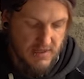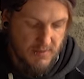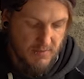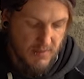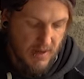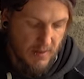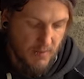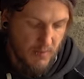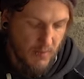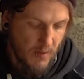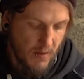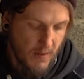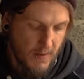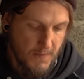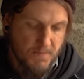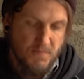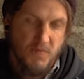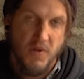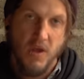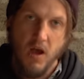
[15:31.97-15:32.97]
Timberland Pro.
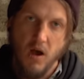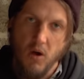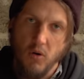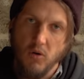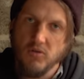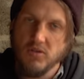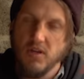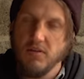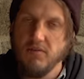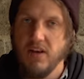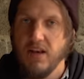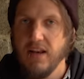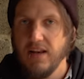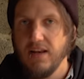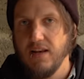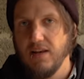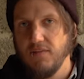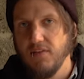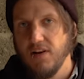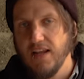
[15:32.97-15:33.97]
I'll also
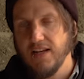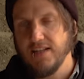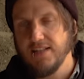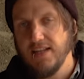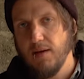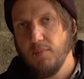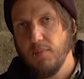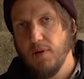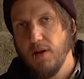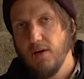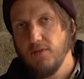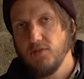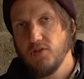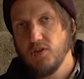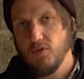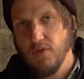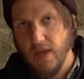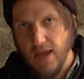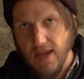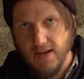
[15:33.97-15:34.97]
leave a link down below
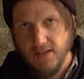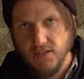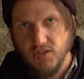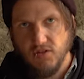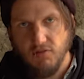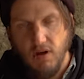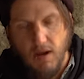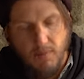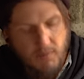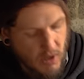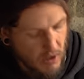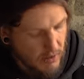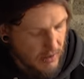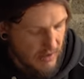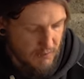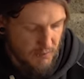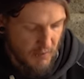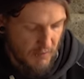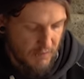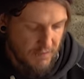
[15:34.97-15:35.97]
to their Instagram. Go
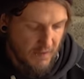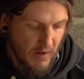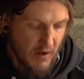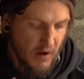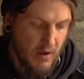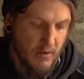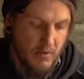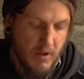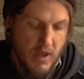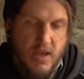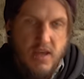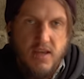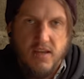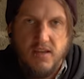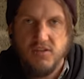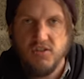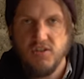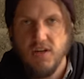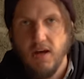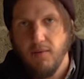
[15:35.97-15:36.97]
give them a follow,
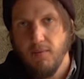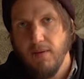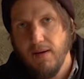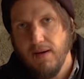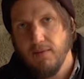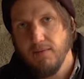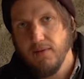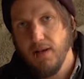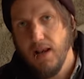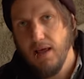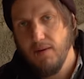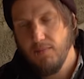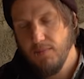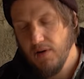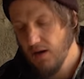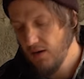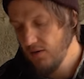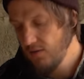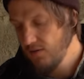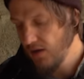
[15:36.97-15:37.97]
shout them out, let them
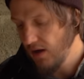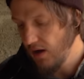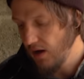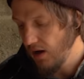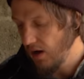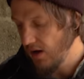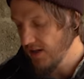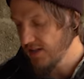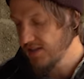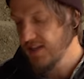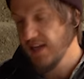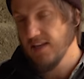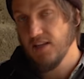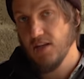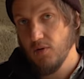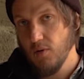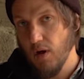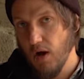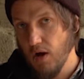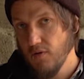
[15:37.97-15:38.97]
know that I sent
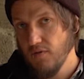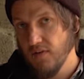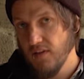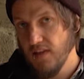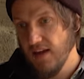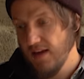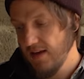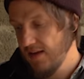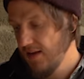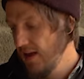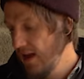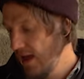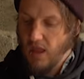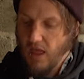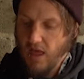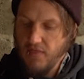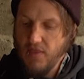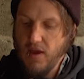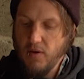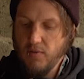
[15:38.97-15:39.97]
you over there.
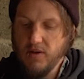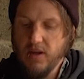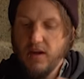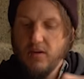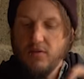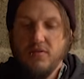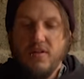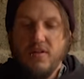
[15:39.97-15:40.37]
And there we go.